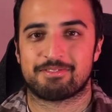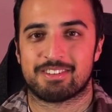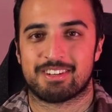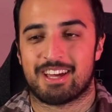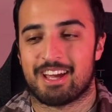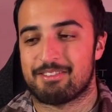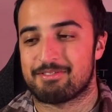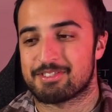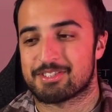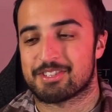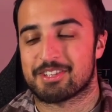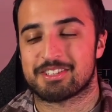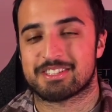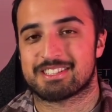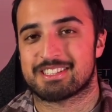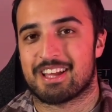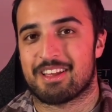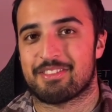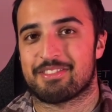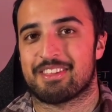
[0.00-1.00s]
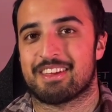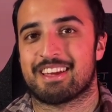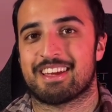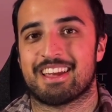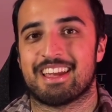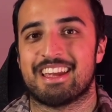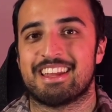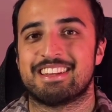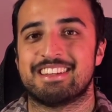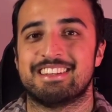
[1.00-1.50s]
and I haven't touched that thing
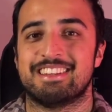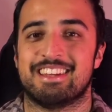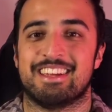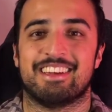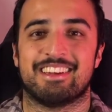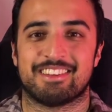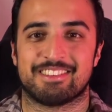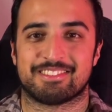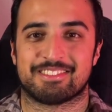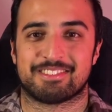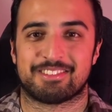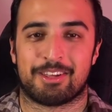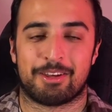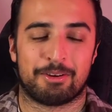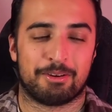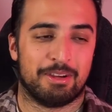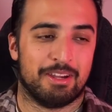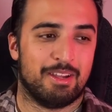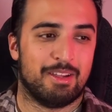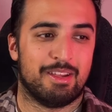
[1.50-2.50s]
in years, so